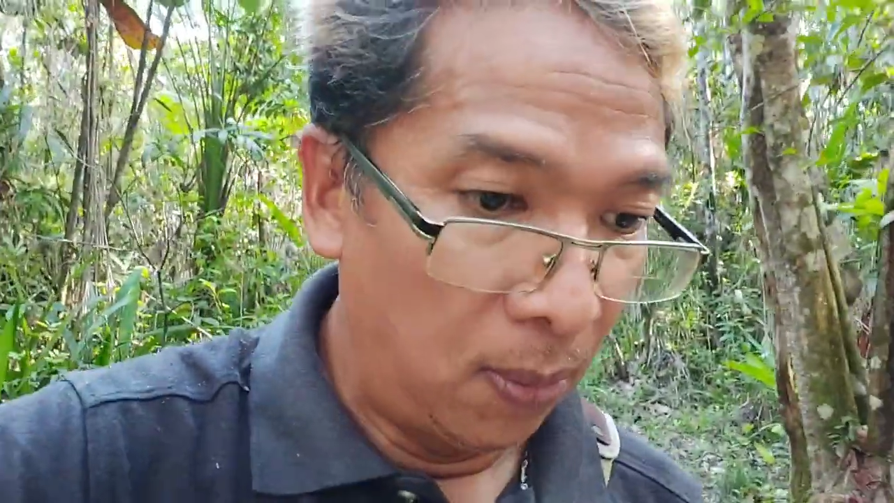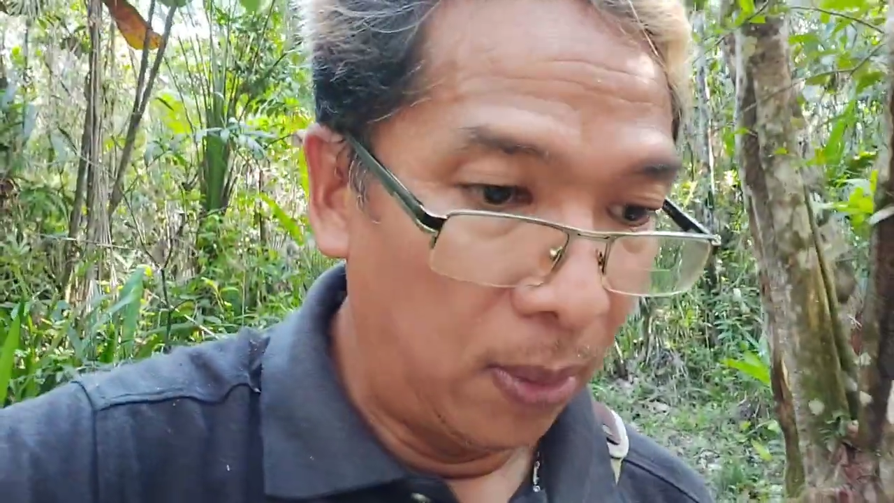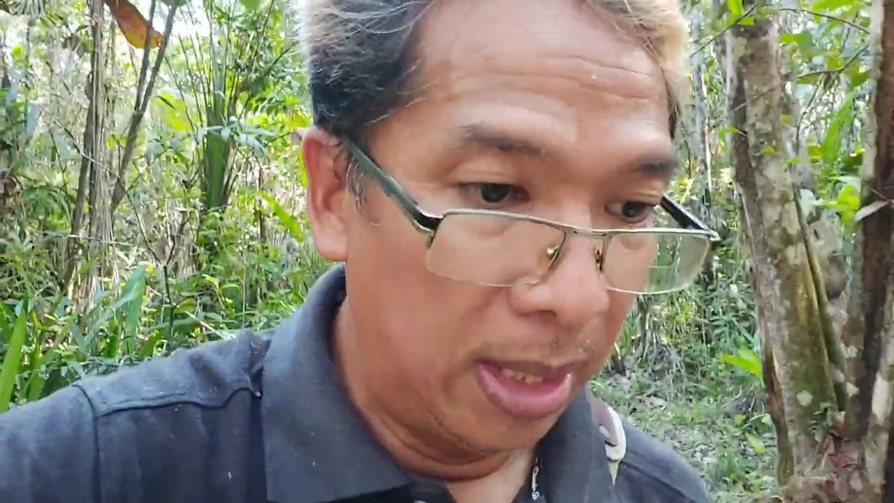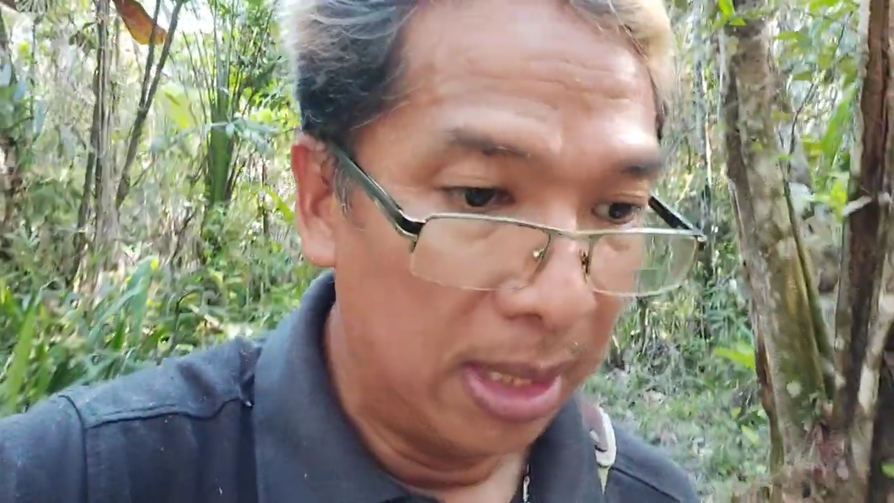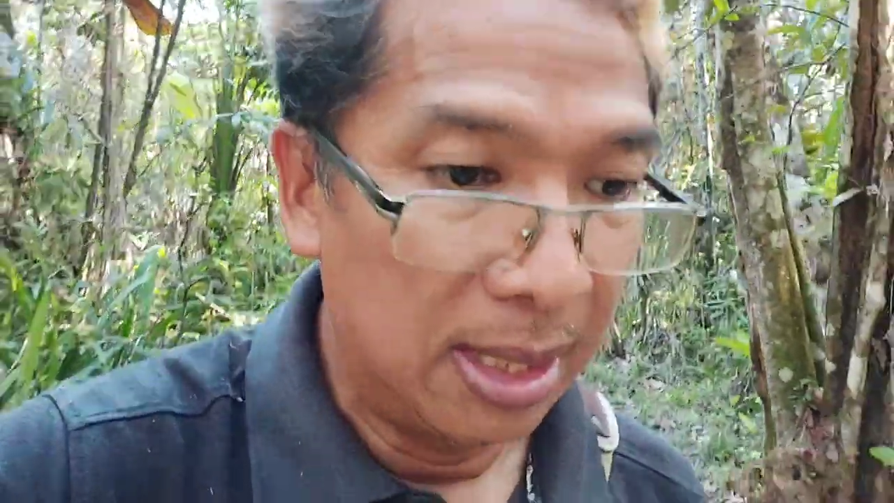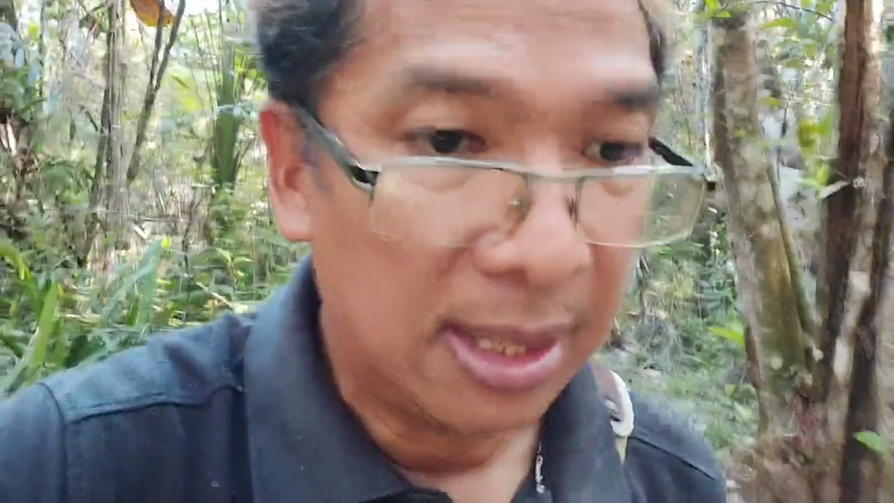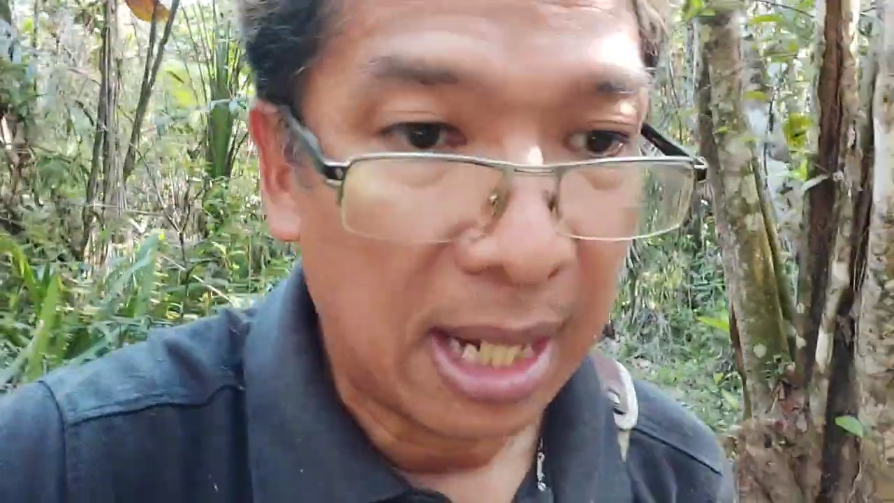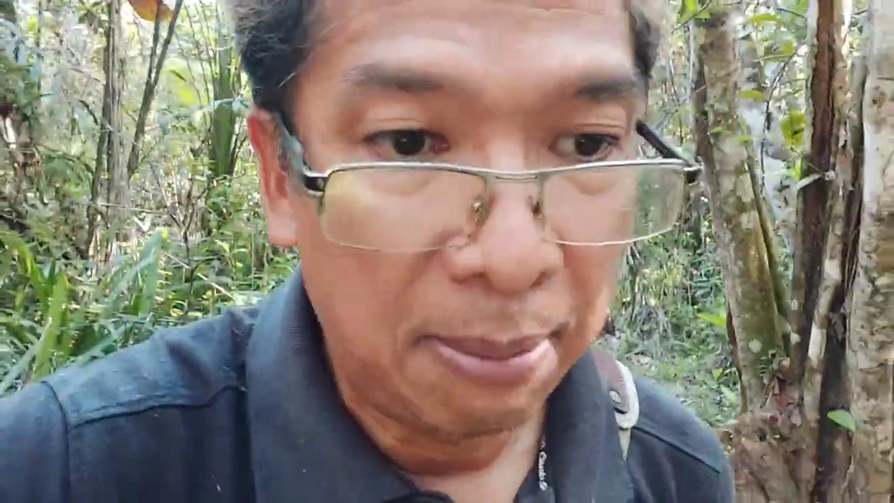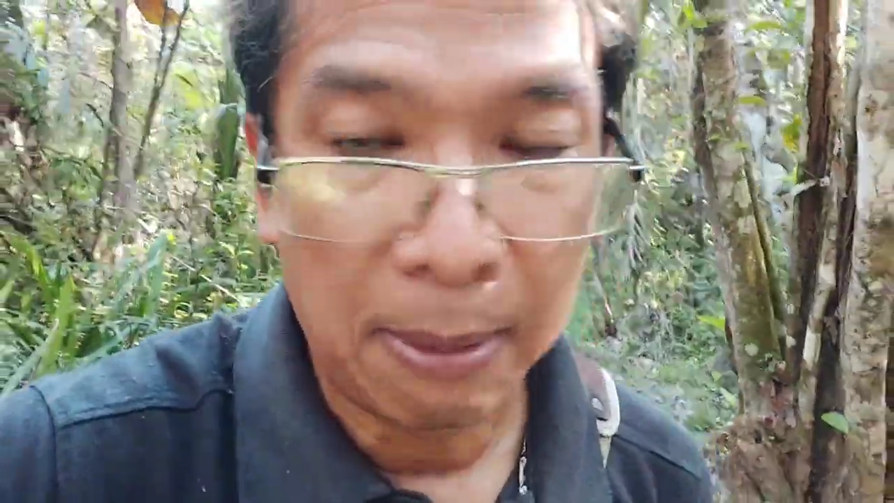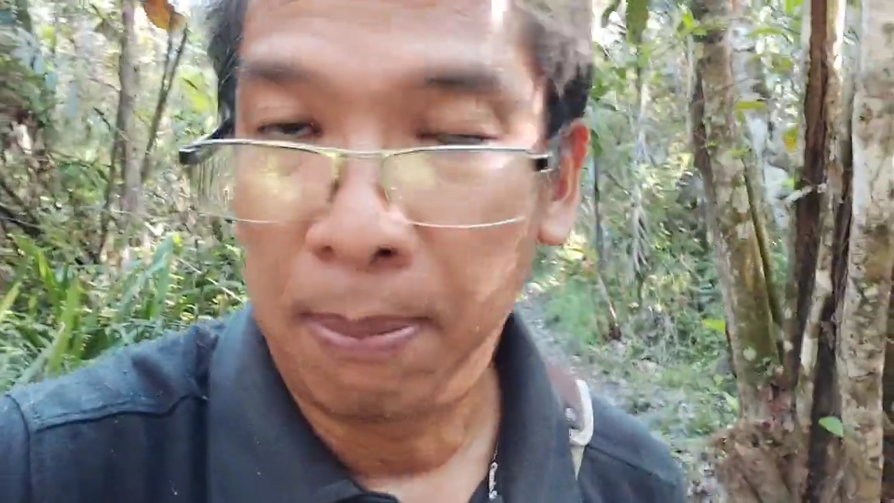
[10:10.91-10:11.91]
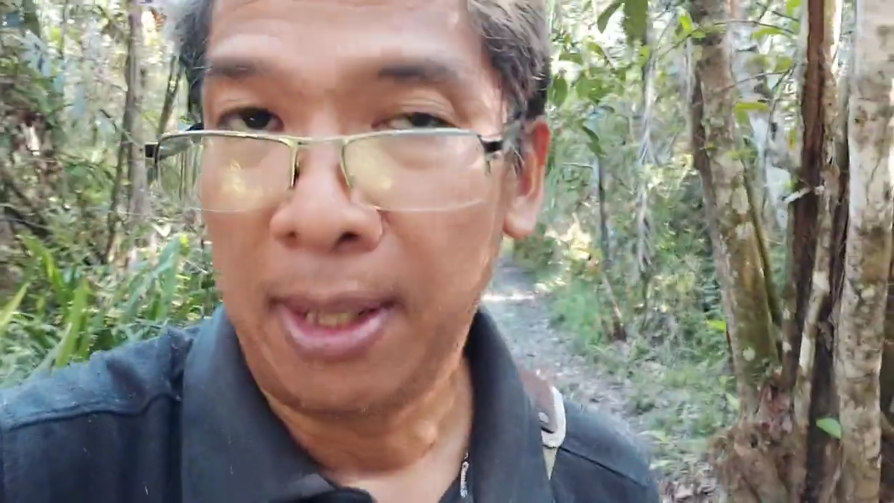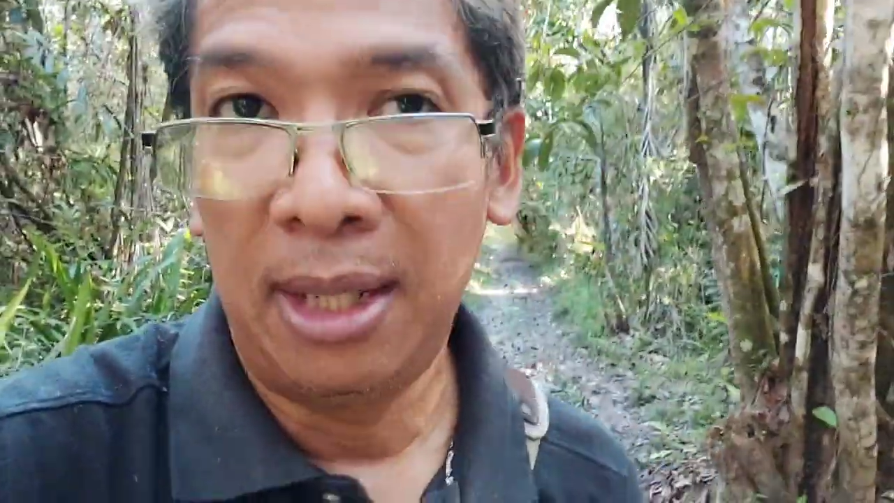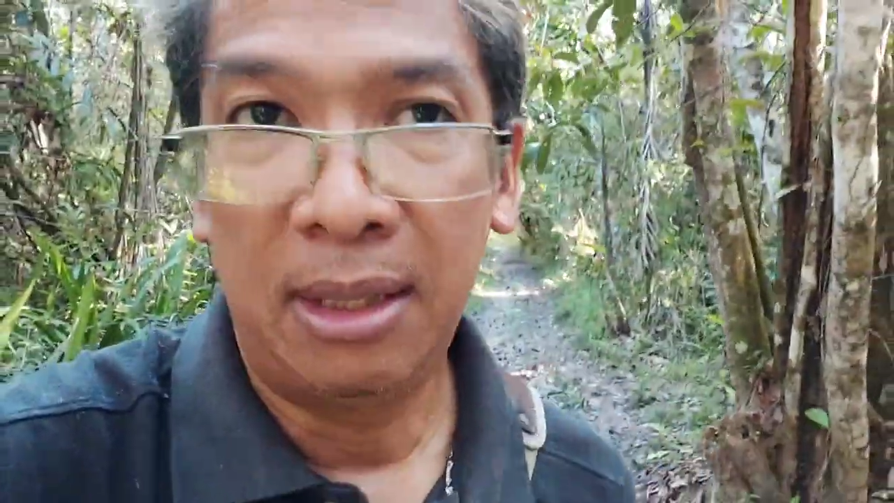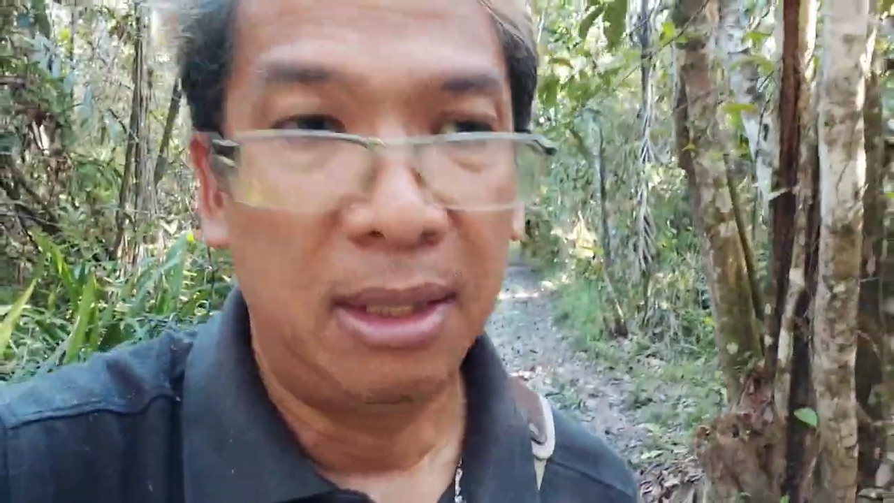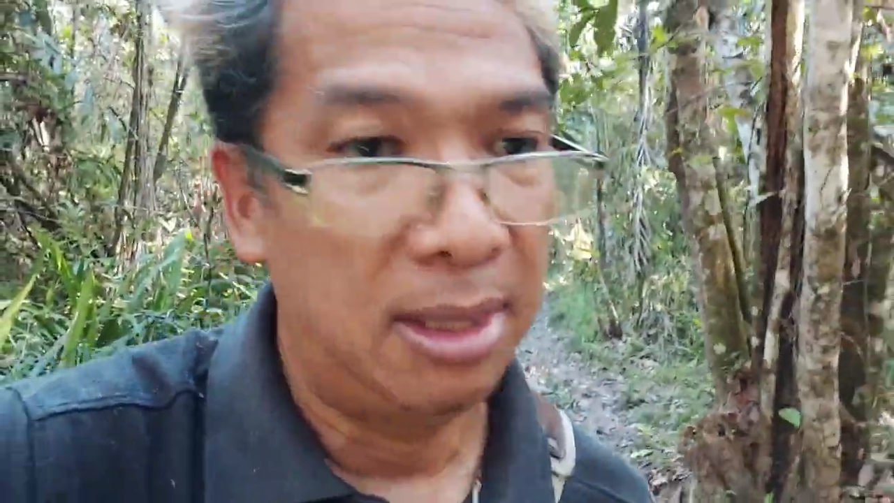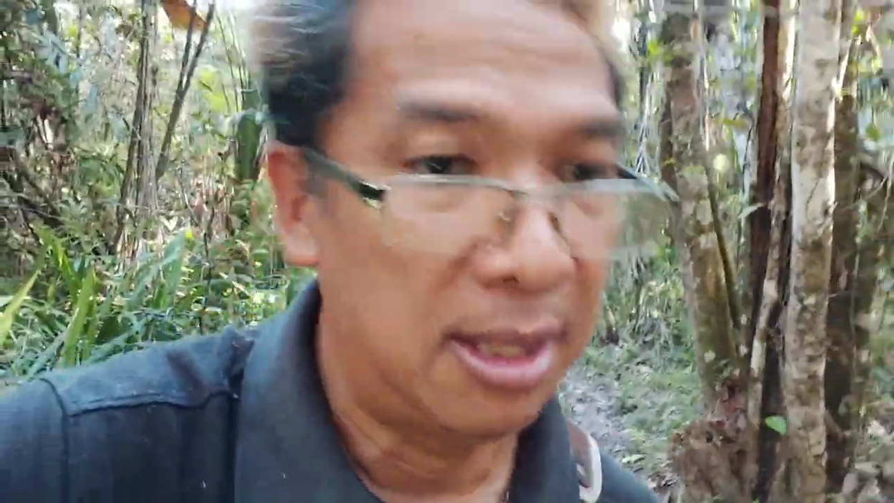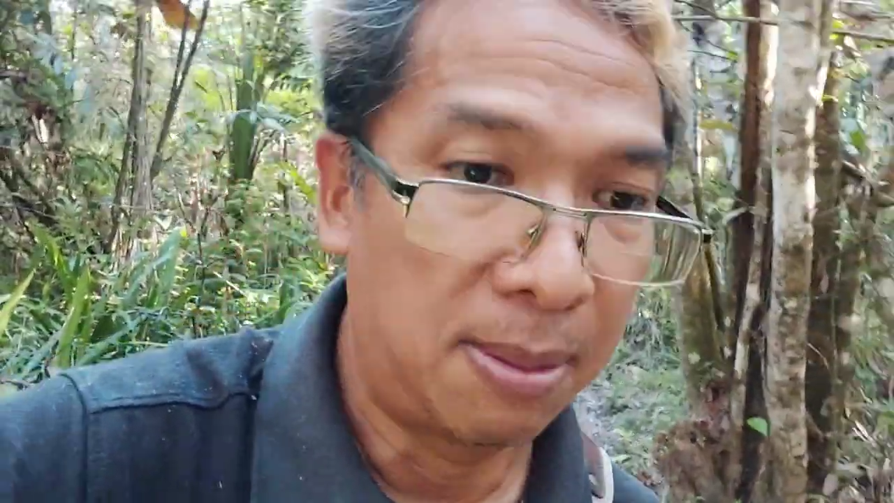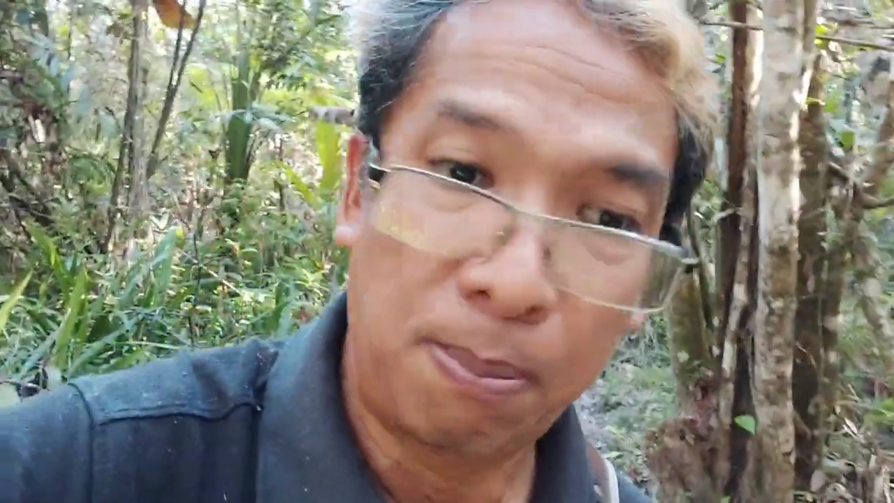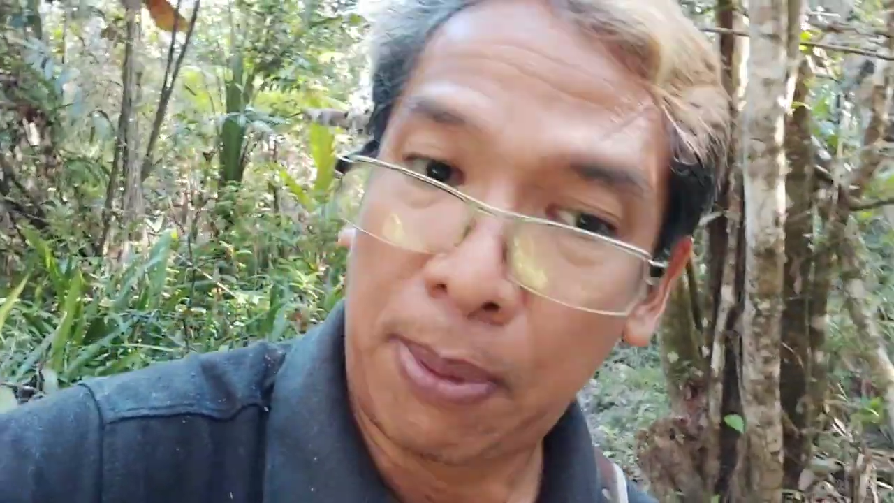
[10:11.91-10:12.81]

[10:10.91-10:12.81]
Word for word: when it's time to plant you just